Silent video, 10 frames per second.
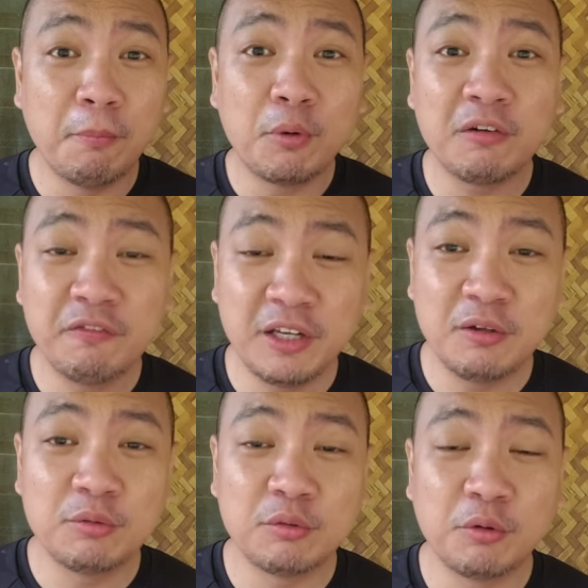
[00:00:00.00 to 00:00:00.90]
more
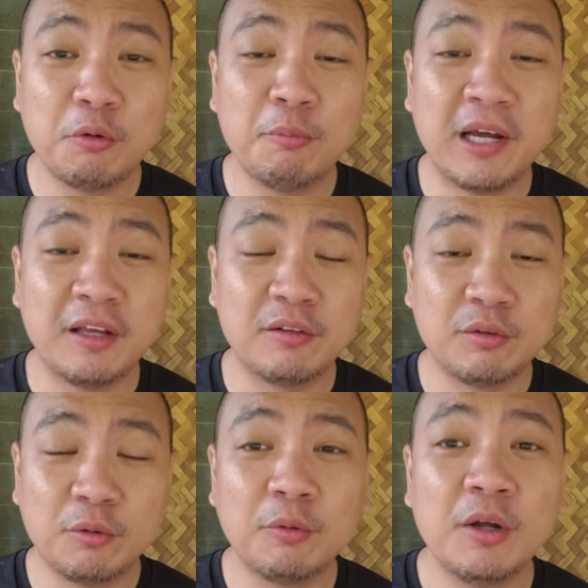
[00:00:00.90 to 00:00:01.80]
videos to go by,
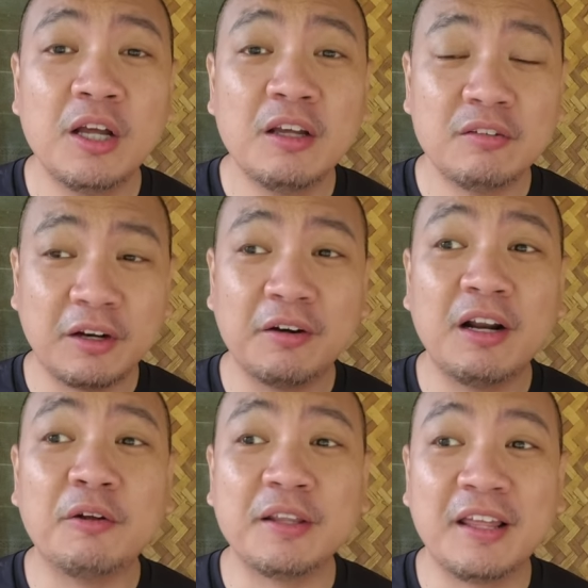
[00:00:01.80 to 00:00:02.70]
so stick
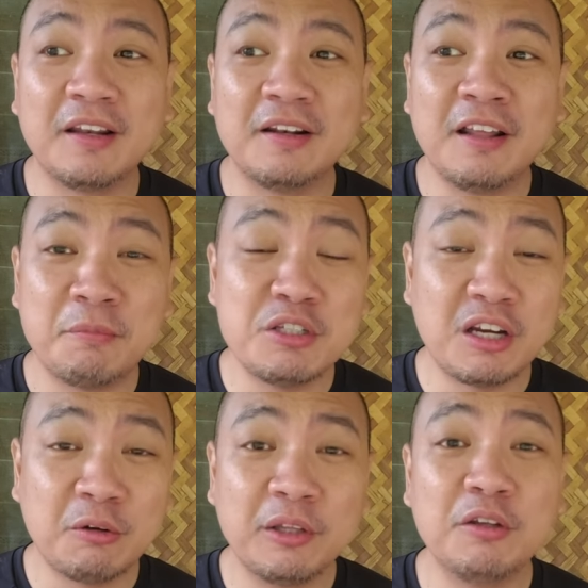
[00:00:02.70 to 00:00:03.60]
around and let me
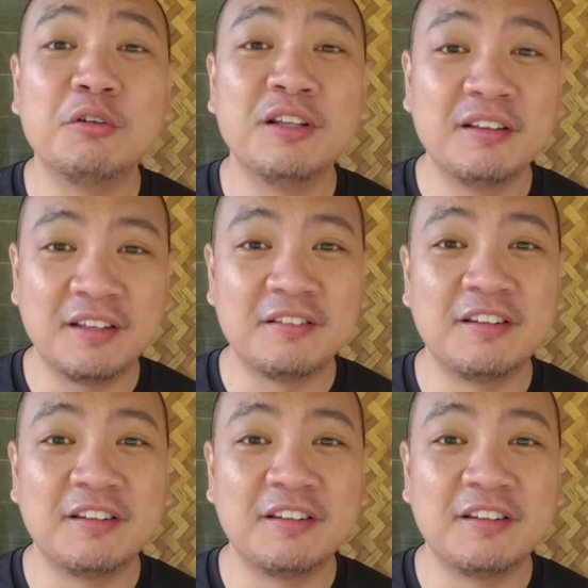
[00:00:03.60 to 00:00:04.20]
share with you this